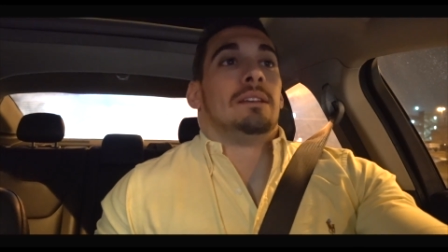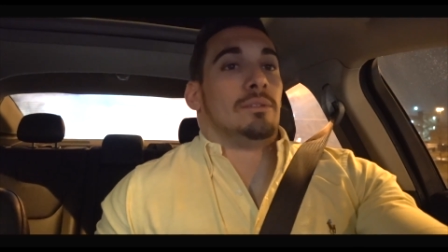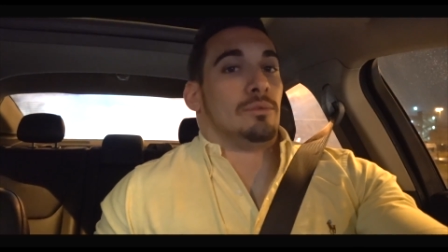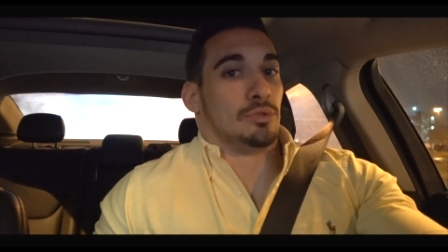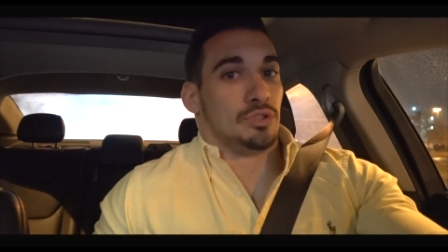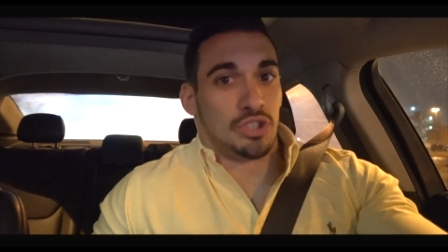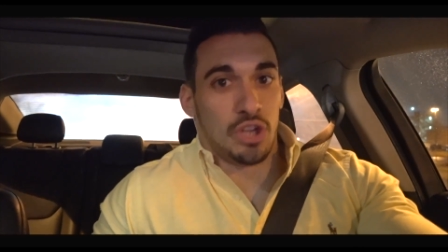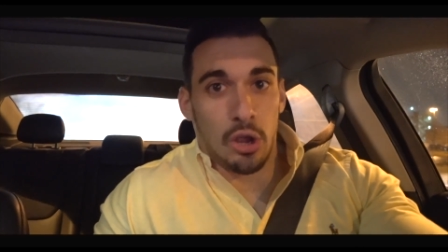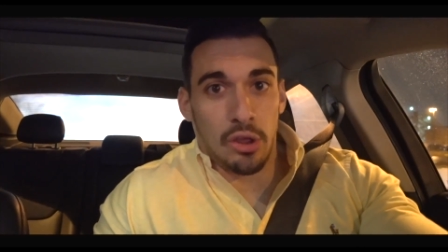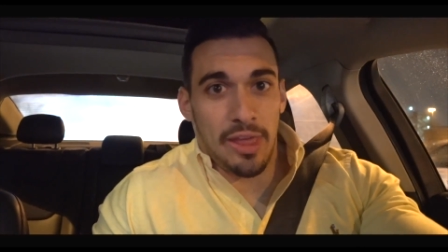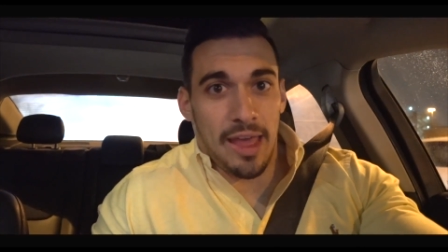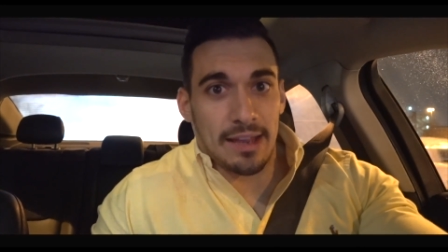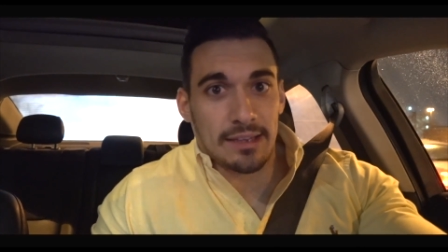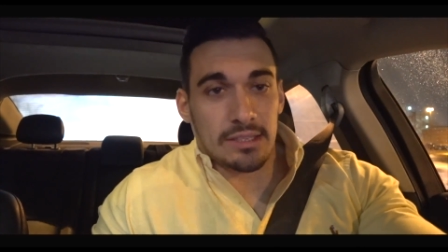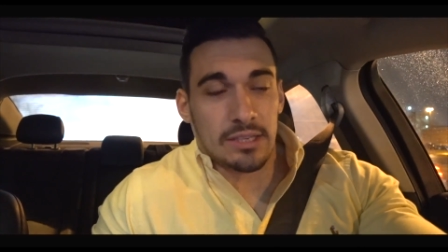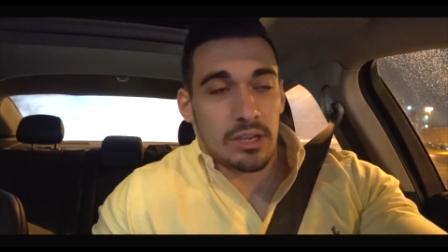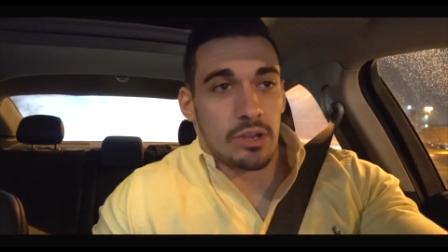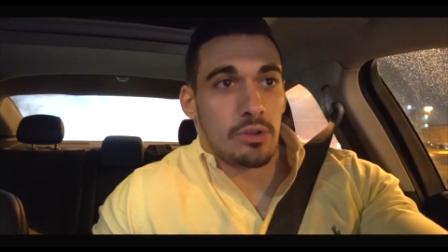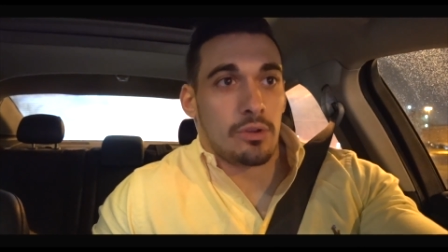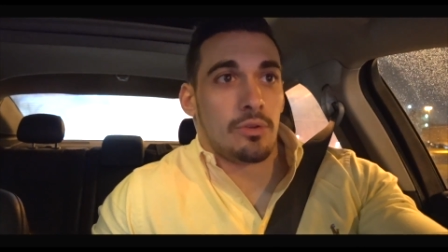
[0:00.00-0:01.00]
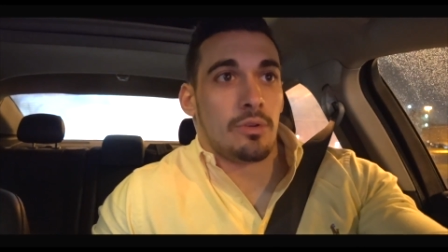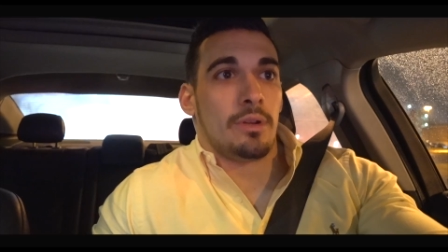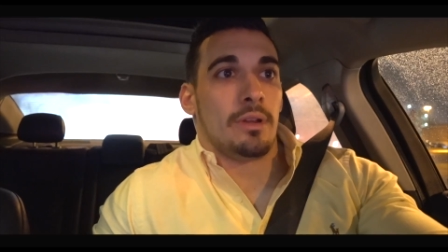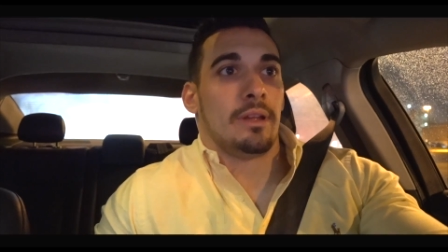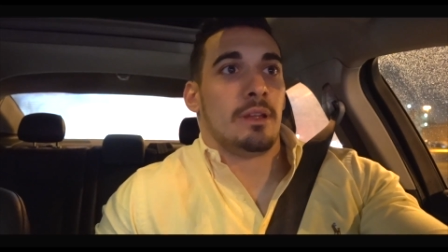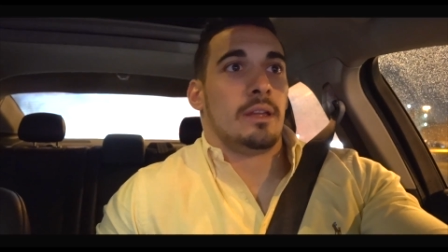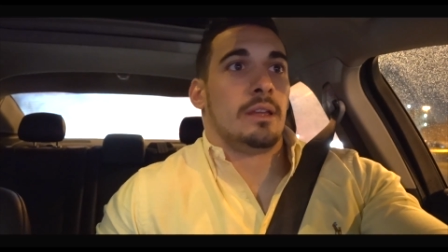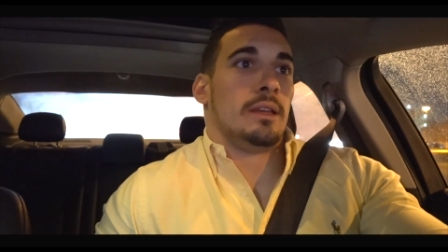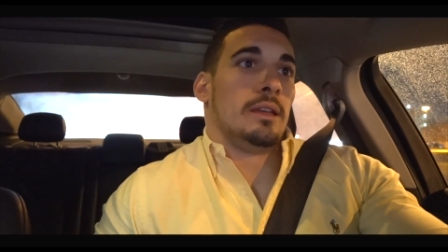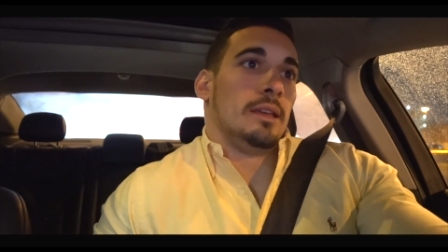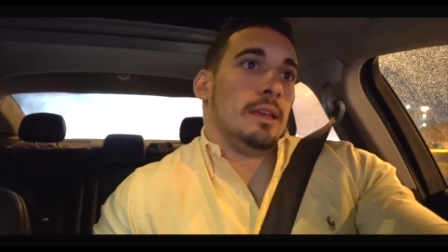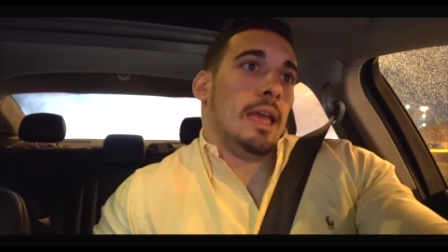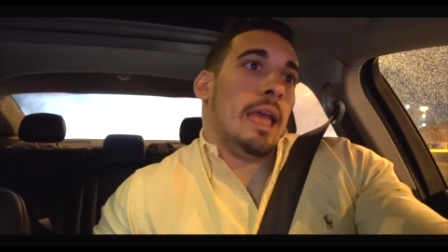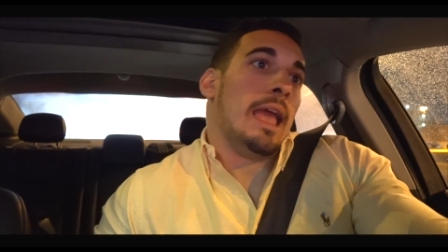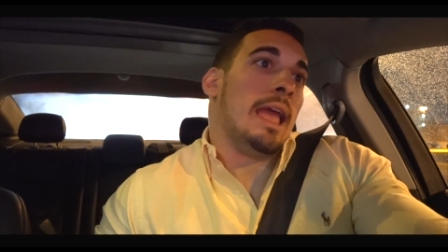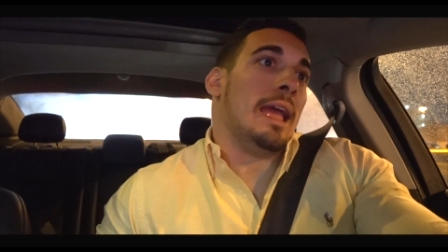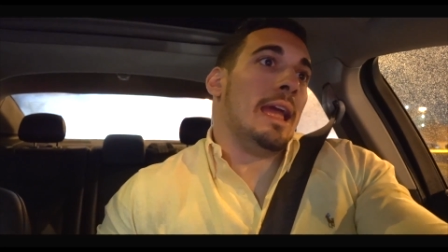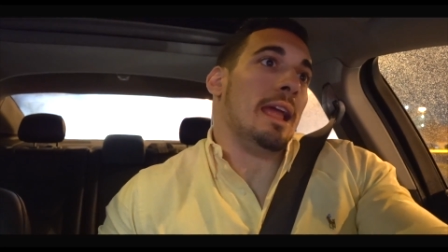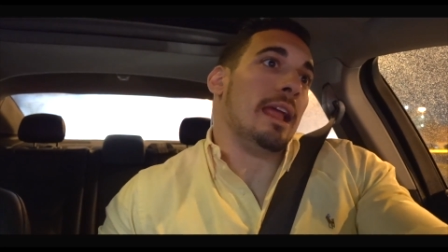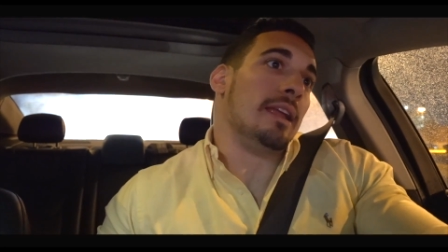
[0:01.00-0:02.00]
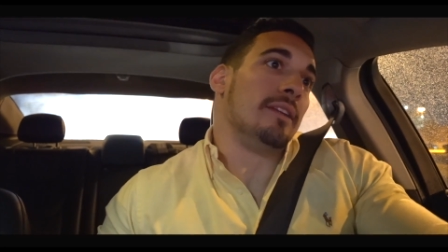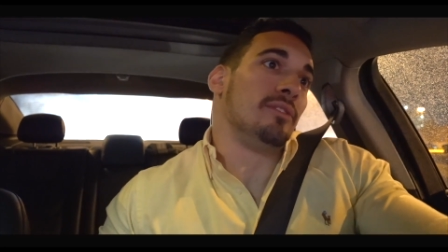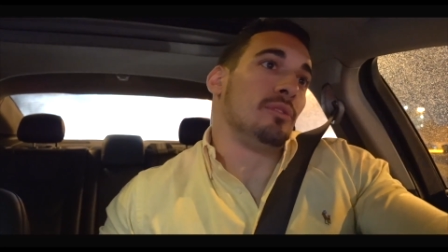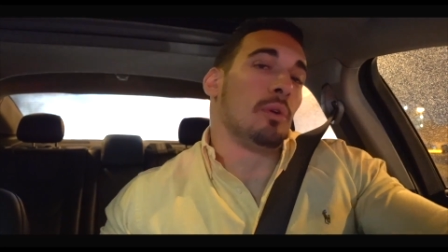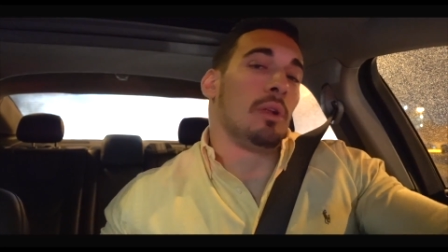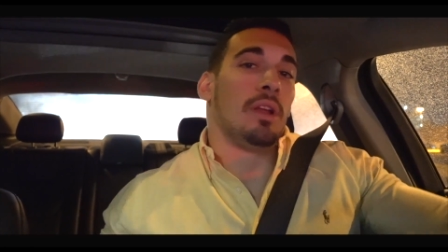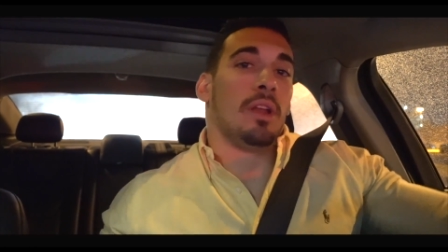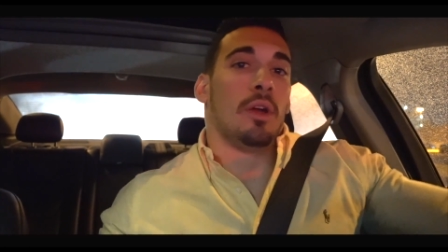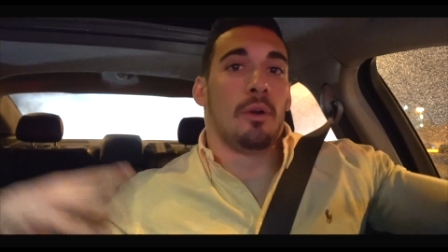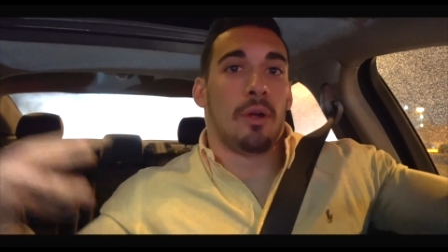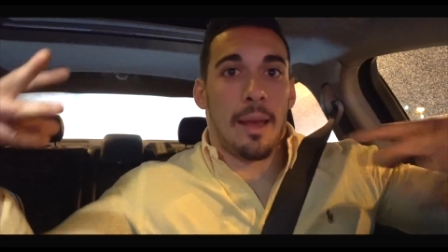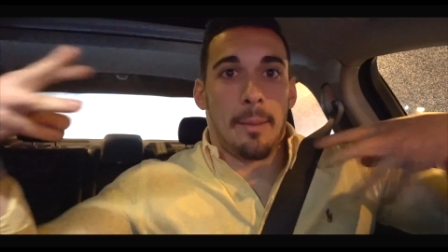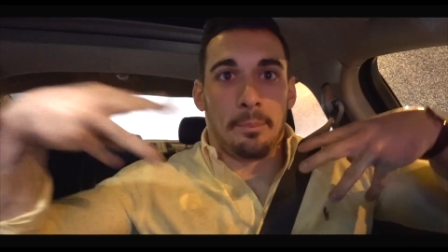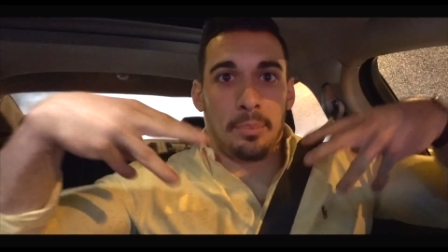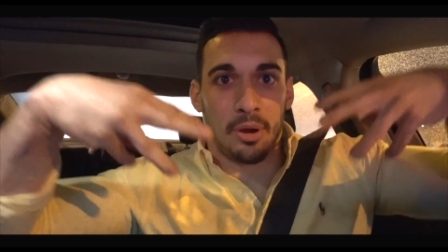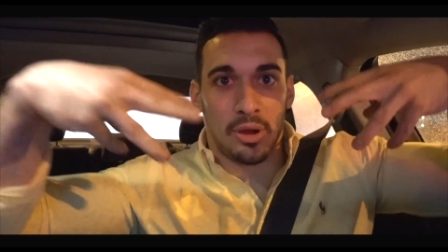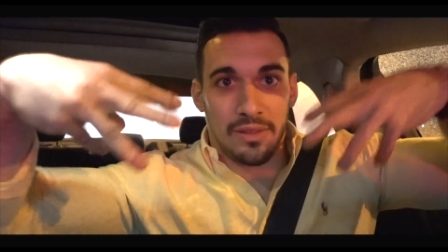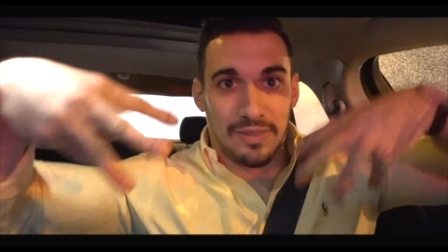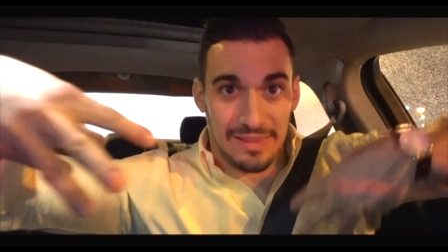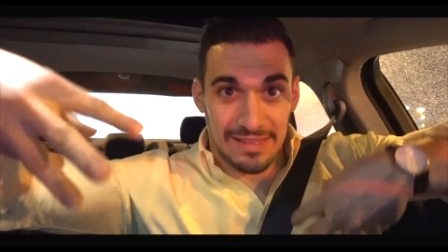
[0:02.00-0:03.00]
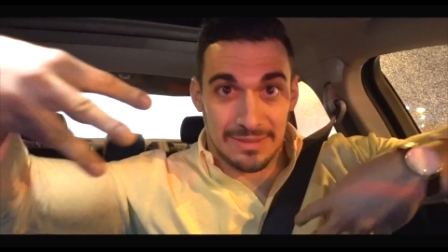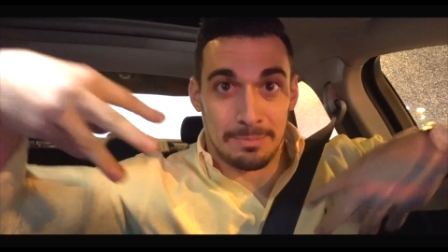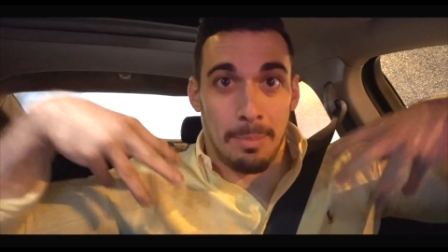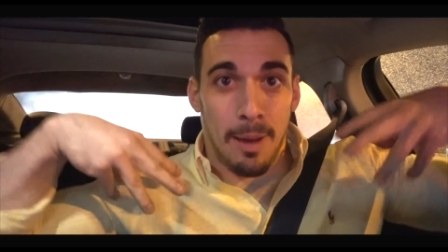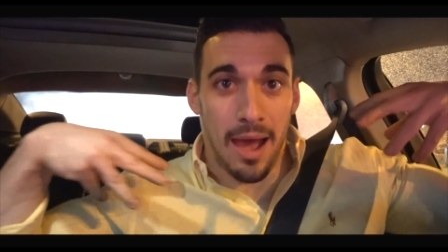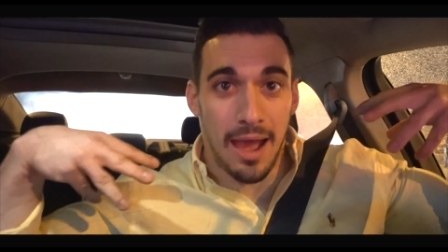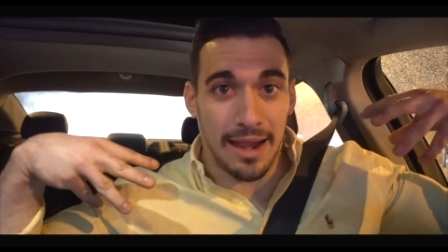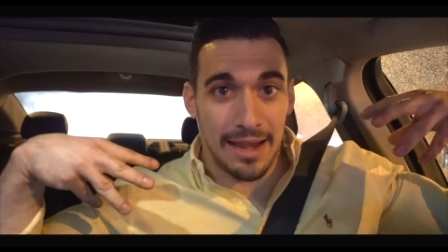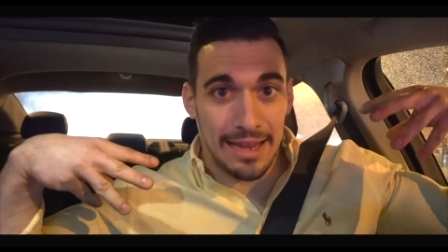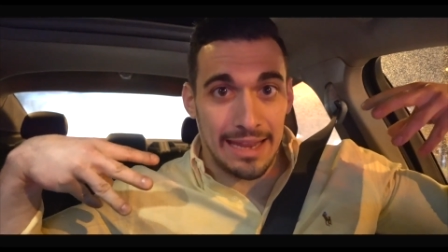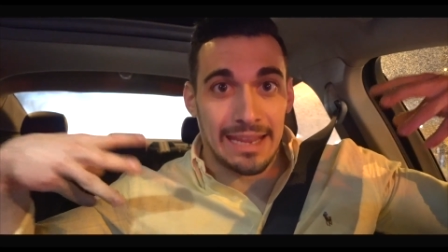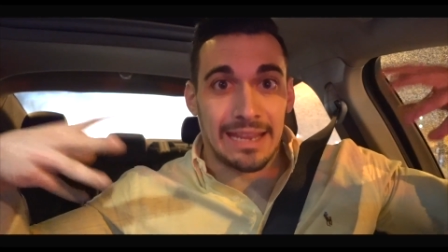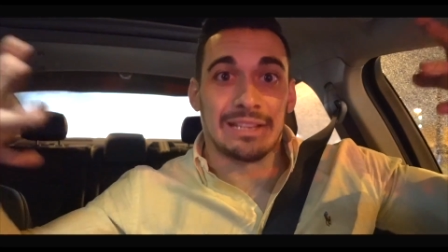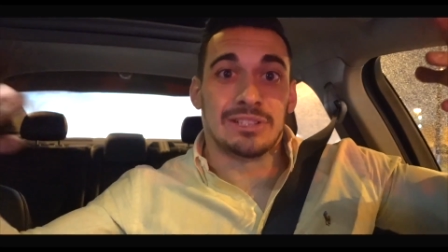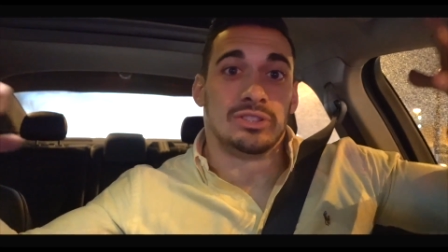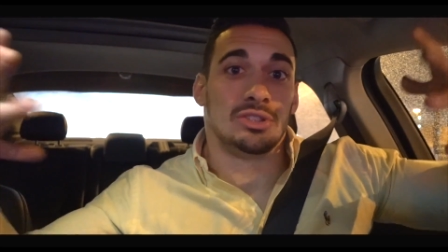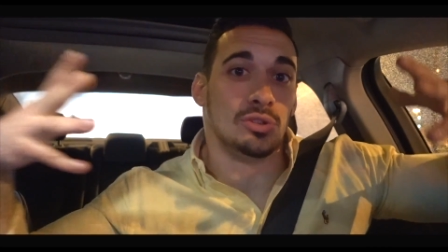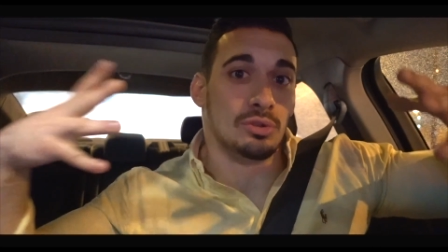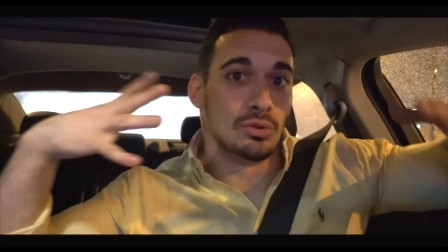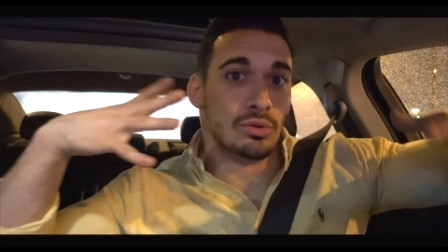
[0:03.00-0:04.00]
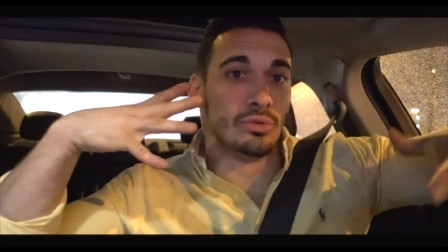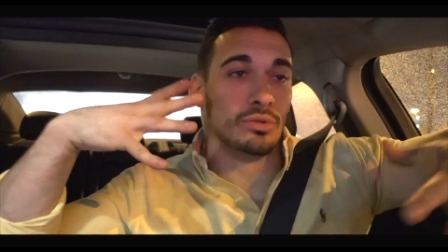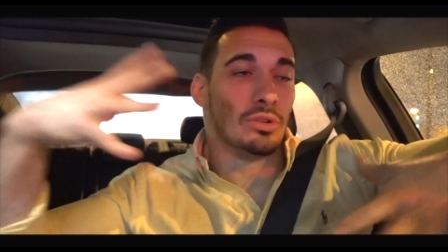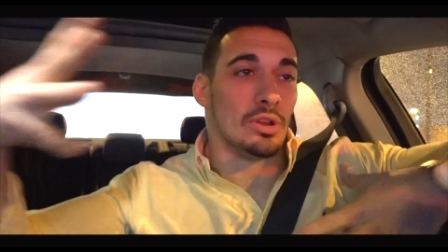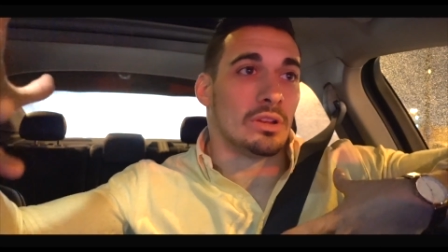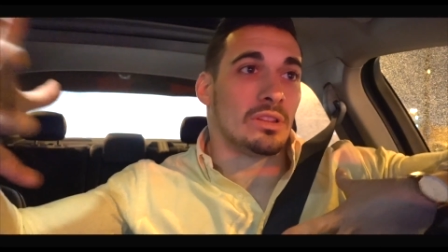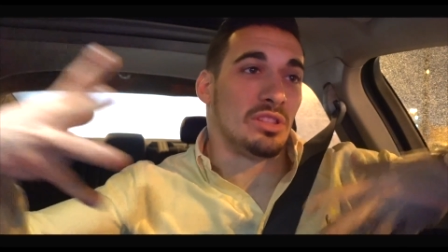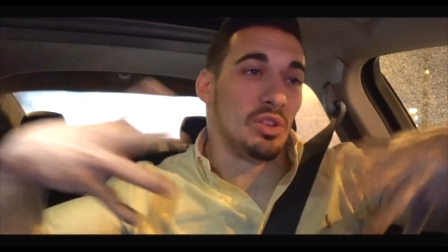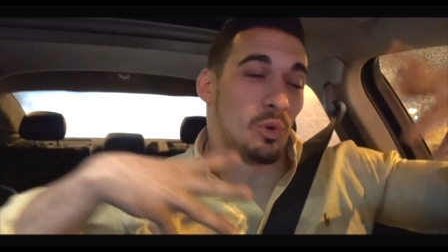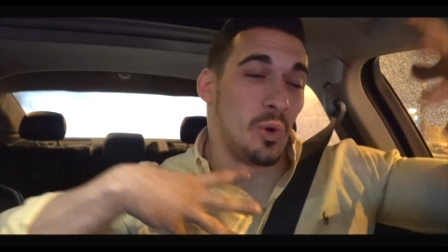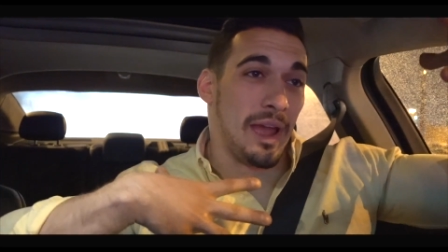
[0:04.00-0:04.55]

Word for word: We'll show that to you. And if you wanna know what I put in this body to look the